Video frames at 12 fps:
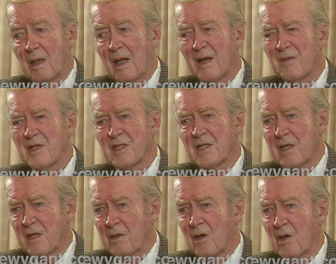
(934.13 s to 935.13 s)
I haven't
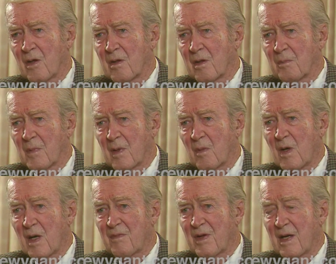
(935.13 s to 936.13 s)
seen all that. My
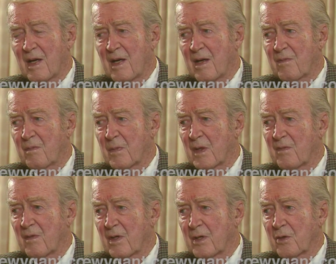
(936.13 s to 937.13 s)
wife and I haven't been
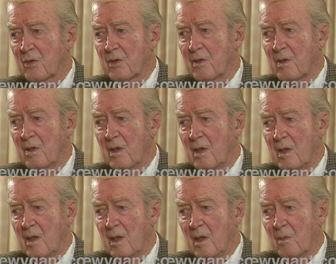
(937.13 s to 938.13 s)
very good
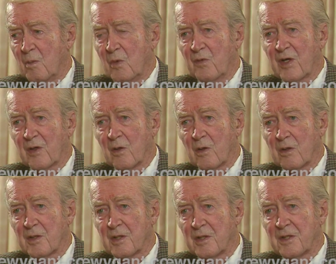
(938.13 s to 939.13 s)

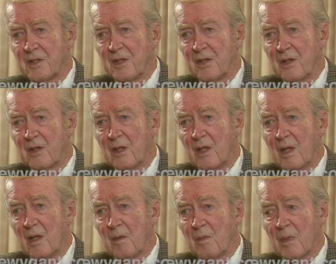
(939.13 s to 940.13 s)
moviegoers this year.
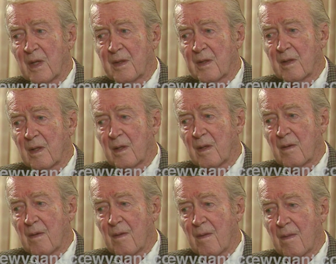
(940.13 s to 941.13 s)
But uh,
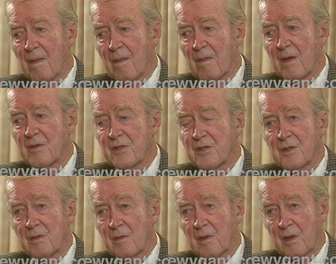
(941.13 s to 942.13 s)
this,
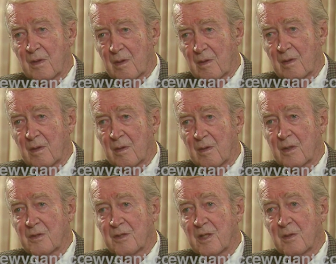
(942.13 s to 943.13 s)
the,
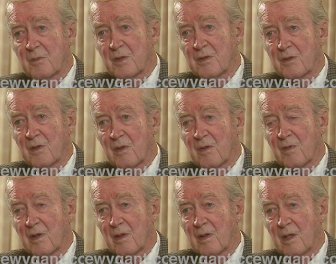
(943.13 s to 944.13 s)
this seems sort of
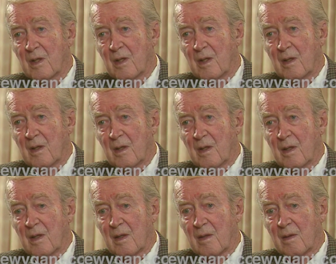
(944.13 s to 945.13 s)
a,
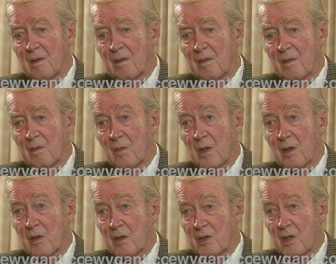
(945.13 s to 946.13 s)
uh, one
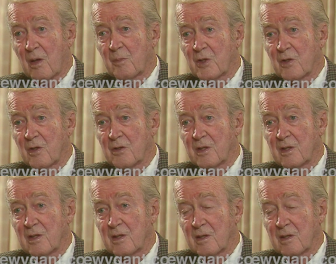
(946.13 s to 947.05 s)
of the top choices.